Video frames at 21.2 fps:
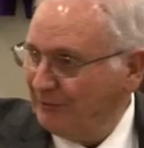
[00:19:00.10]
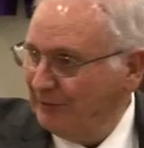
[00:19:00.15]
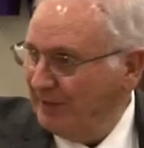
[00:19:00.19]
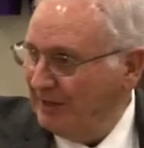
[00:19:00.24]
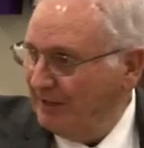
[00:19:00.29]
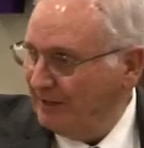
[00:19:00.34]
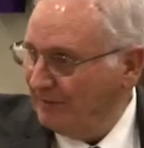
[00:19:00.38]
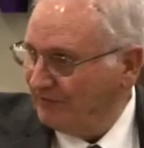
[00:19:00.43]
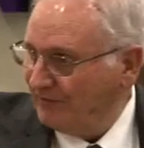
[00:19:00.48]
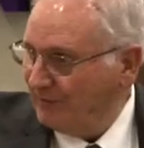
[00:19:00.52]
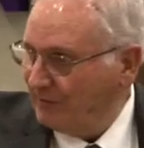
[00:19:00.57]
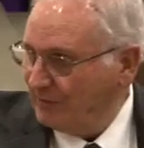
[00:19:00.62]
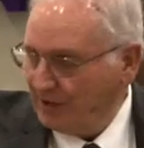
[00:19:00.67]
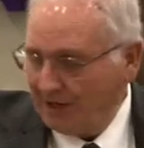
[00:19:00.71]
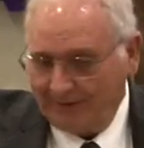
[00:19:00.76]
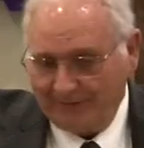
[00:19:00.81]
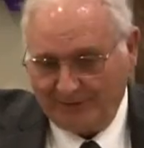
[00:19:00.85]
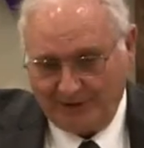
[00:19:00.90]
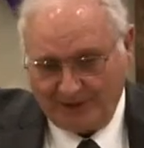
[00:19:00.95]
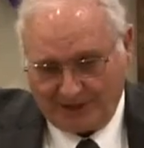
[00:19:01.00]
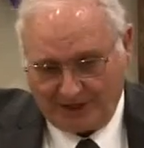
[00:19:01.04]
to read it from
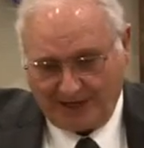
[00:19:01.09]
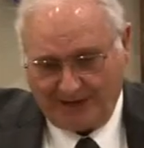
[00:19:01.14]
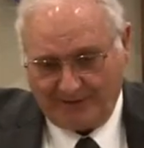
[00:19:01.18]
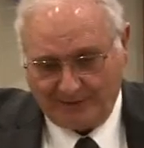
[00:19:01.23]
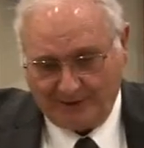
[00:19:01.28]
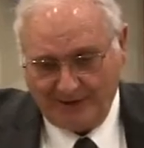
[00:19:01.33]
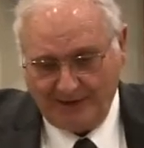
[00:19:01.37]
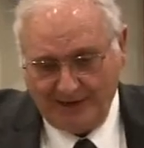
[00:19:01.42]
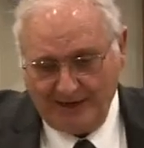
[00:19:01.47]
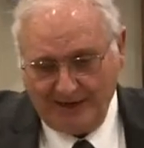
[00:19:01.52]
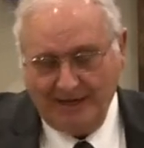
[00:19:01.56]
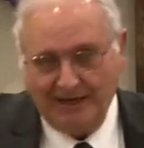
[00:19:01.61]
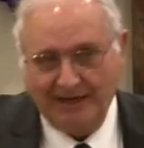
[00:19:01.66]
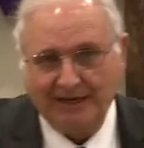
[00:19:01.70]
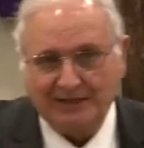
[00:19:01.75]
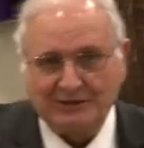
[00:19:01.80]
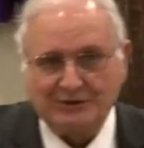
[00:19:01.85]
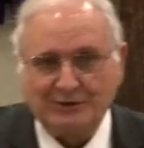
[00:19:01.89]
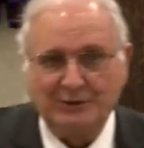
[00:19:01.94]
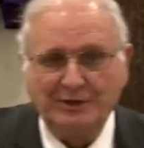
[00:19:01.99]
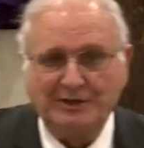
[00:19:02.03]
cover to cover,
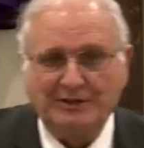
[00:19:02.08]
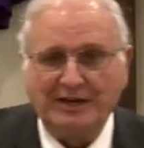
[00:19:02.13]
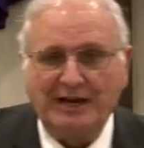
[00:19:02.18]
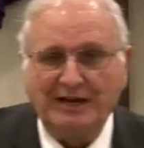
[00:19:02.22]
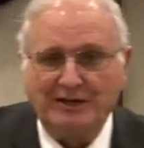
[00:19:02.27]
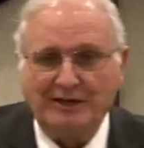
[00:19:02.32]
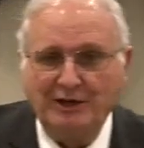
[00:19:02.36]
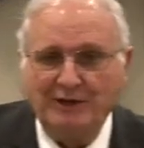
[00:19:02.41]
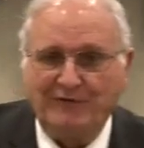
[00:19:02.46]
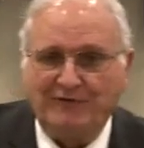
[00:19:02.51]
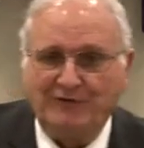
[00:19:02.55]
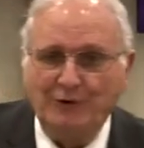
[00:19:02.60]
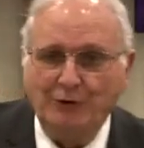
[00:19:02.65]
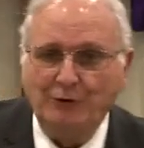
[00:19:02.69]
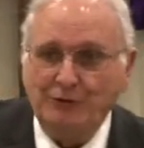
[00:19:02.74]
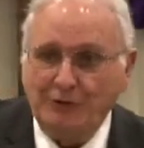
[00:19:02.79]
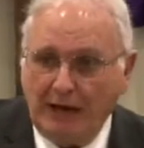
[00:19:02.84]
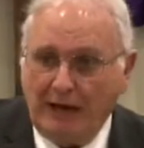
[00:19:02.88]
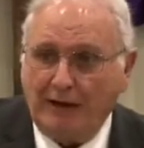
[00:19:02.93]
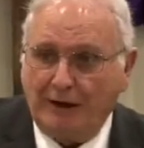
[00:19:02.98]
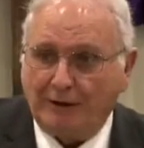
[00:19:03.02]
it's going to take you a few
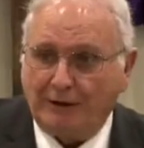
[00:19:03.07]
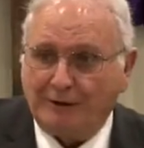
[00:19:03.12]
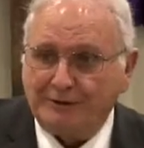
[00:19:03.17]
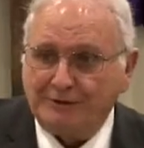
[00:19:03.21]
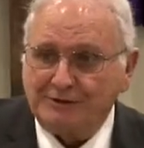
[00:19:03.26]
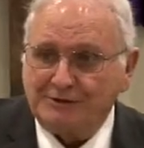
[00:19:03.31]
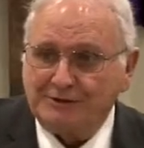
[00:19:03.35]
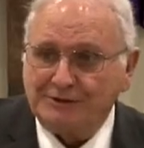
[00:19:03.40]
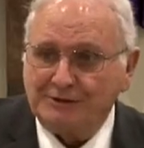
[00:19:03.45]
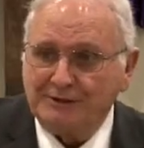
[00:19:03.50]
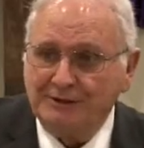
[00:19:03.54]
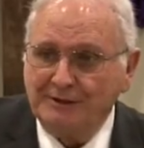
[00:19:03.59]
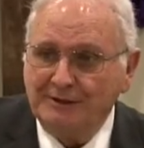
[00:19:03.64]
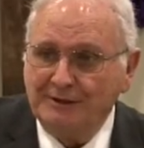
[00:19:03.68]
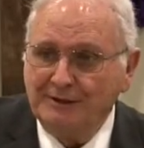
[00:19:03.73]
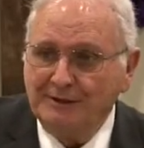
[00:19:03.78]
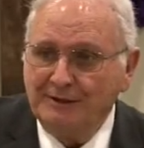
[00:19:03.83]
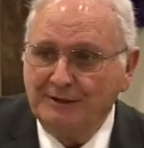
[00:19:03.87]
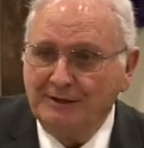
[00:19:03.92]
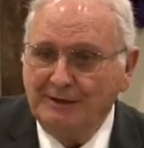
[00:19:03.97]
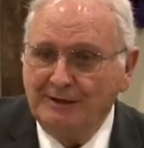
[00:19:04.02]
years.
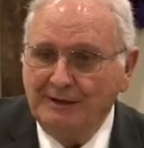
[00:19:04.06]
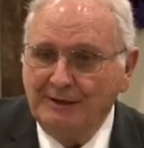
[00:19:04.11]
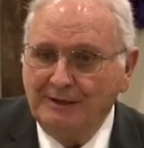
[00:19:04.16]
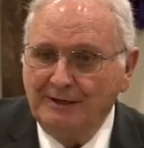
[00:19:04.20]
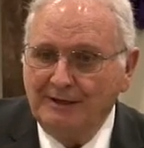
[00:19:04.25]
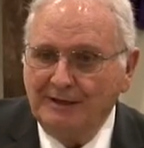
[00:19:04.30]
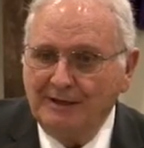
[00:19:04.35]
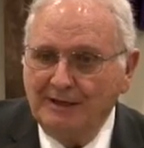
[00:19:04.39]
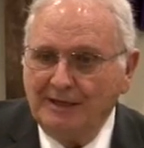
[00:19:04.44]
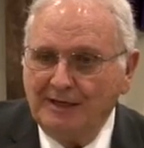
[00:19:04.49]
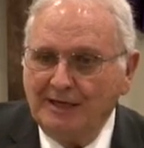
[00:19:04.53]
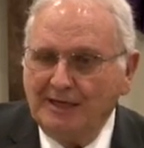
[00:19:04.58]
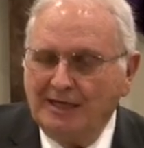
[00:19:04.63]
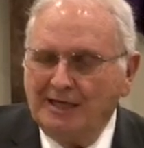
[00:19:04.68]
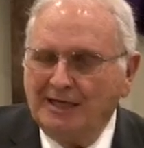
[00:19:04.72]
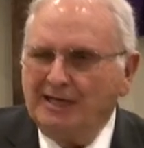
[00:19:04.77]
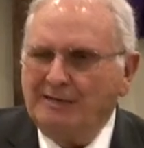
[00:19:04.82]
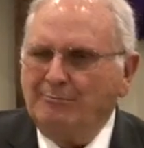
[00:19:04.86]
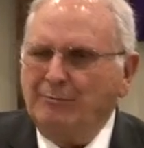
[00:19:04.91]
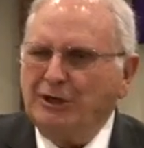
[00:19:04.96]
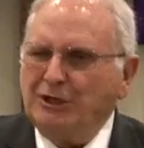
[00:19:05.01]

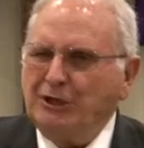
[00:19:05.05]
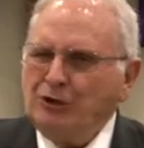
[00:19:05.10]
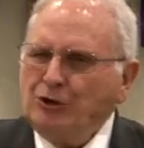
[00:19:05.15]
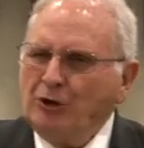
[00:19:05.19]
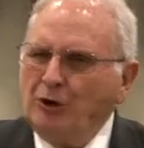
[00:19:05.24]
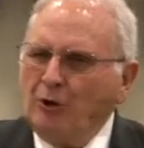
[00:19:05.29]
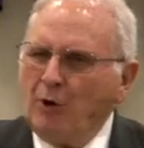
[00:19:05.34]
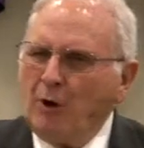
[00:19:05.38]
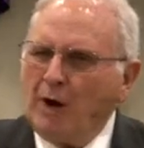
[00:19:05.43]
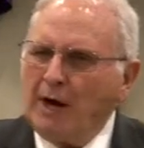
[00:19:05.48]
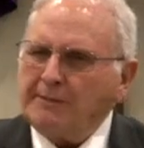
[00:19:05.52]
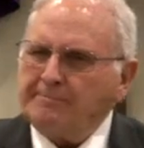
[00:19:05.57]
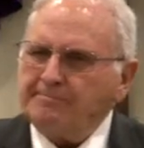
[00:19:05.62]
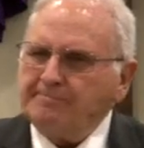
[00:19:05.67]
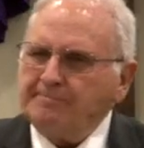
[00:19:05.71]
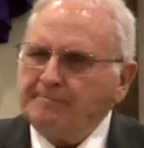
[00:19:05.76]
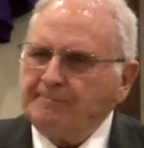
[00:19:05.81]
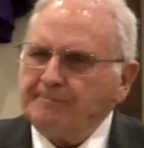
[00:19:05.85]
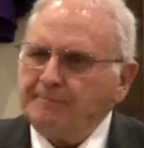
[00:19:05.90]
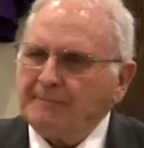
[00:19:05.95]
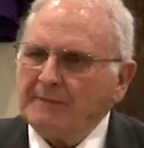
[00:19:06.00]
But do you know what?
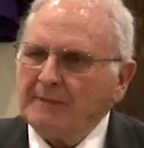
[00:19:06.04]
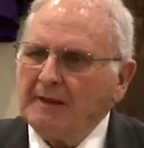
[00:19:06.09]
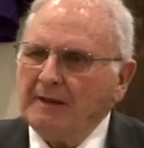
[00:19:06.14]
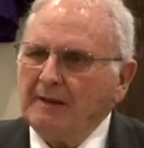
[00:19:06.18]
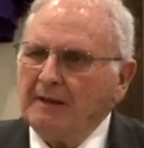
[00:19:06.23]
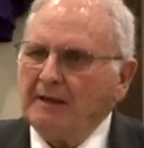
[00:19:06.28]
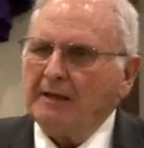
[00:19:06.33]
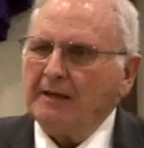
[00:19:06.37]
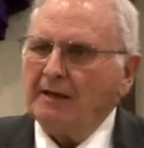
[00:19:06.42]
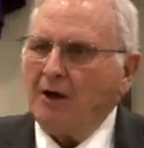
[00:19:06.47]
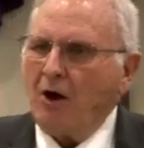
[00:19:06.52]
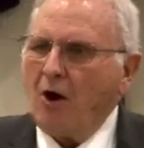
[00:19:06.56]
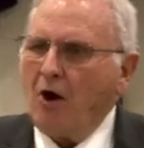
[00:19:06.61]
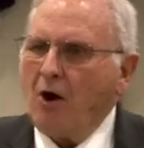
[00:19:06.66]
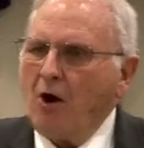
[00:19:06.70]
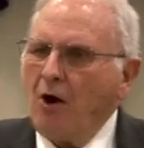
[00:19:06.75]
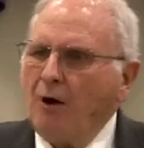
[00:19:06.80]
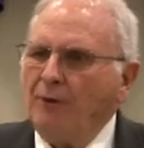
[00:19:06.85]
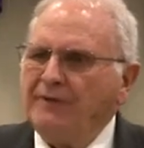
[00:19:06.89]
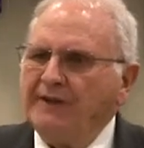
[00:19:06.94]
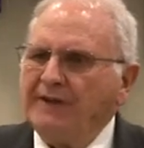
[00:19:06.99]
in
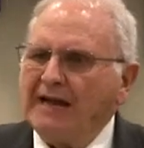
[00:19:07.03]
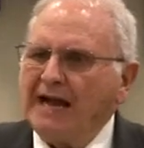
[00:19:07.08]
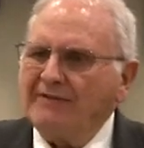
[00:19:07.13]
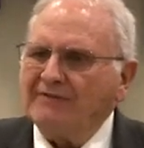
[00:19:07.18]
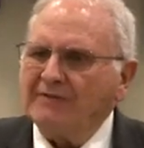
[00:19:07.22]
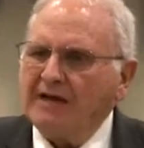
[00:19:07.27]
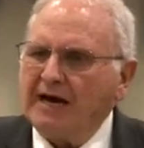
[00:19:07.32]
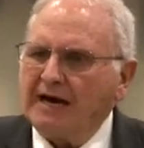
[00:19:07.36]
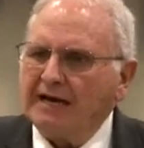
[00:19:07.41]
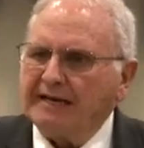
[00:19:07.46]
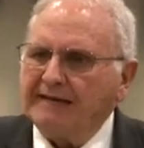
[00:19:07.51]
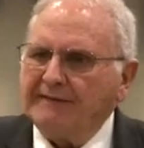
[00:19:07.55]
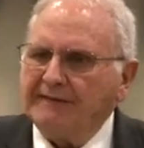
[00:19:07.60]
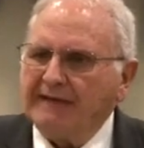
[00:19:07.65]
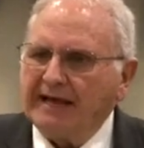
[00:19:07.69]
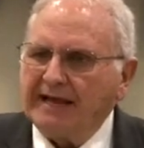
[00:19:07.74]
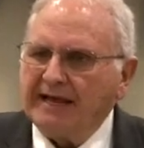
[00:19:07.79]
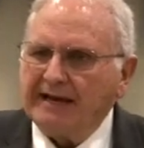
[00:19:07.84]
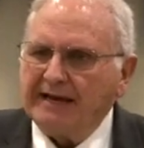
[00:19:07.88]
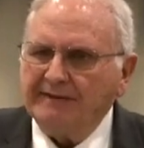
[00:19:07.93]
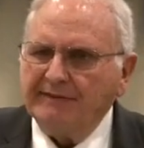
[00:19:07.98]
all that I've got in
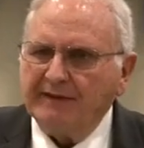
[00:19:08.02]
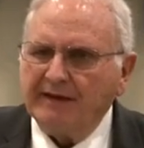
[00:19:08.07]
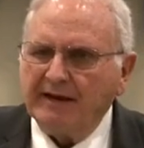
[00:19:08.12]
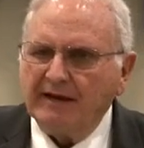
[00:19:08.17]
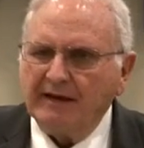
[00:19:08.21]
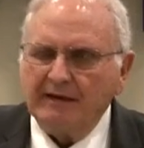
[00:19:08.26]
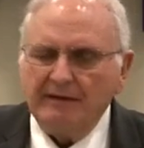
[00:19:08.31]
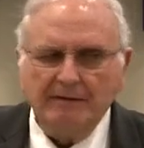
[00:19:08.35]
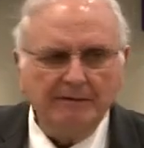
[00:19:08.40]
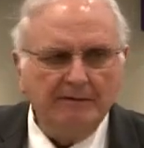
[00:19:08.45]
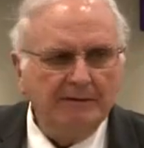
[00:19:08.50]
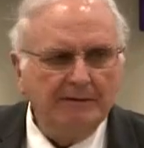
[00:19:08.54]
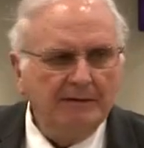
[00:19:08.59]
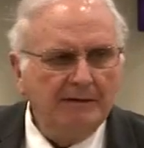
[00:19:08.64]
that and there,